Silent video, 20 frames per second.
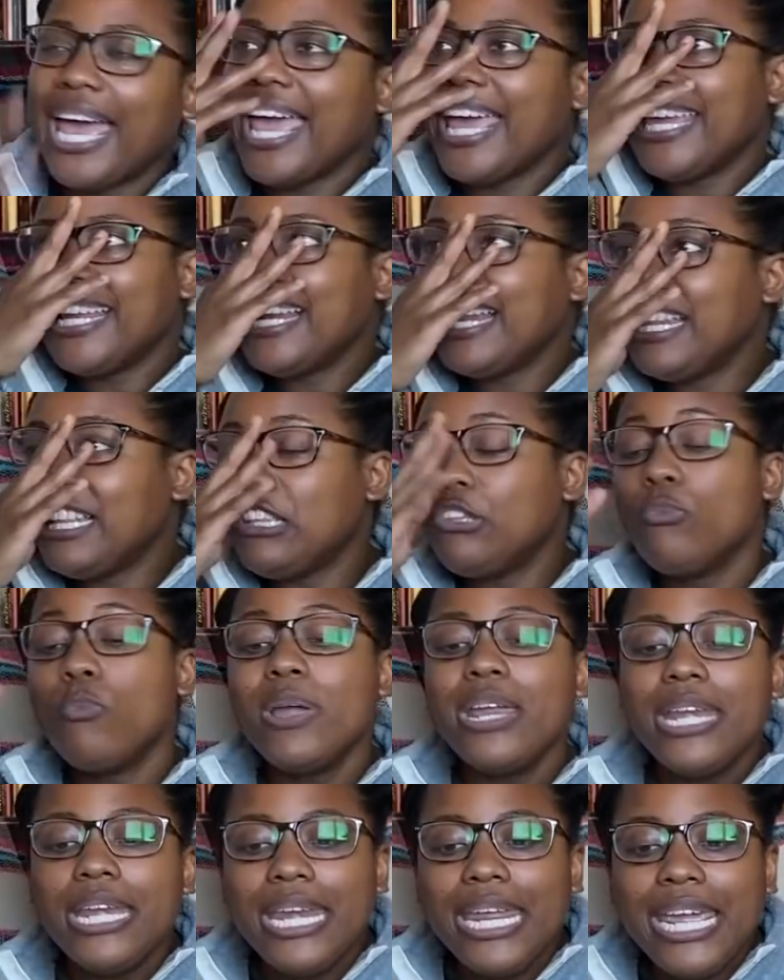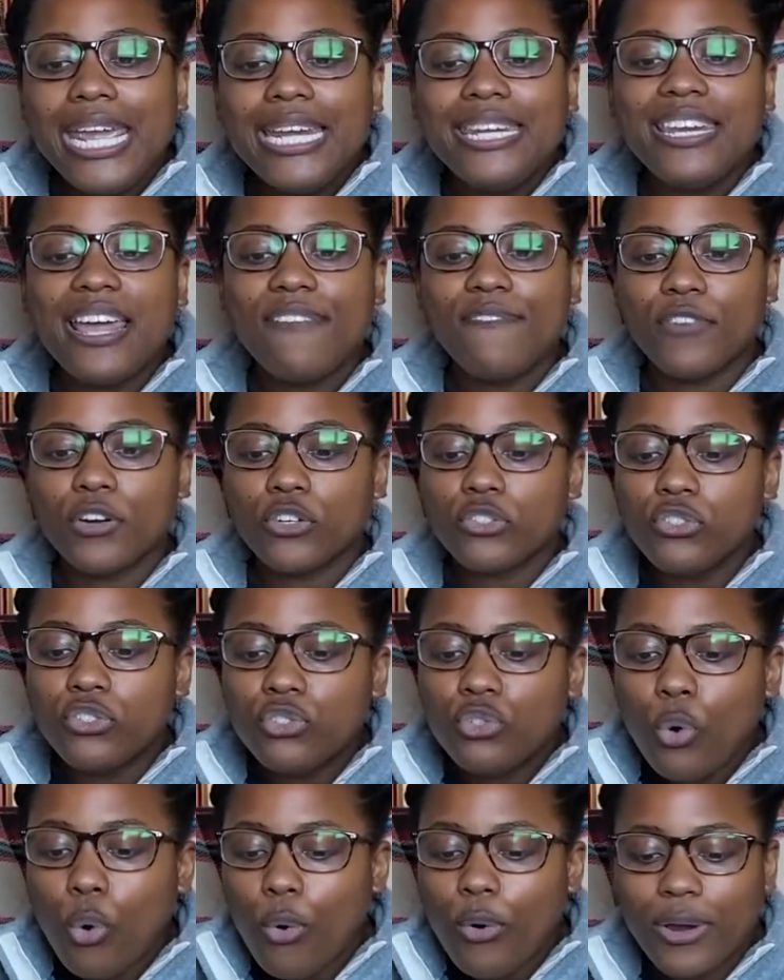It, we need diverse
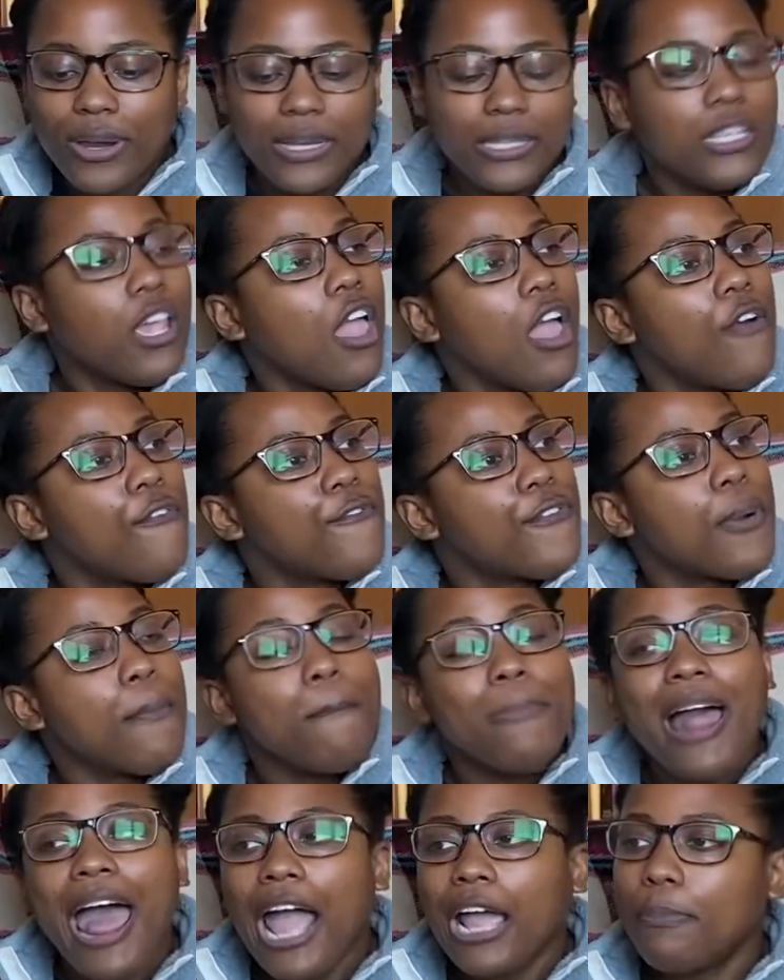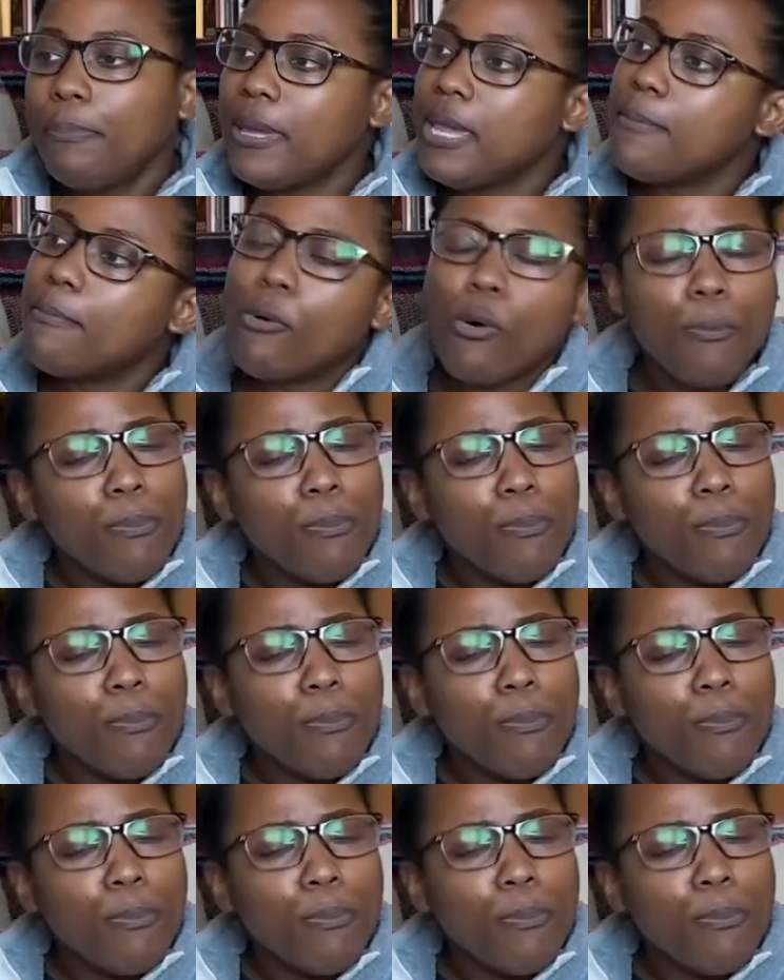stories from Black people,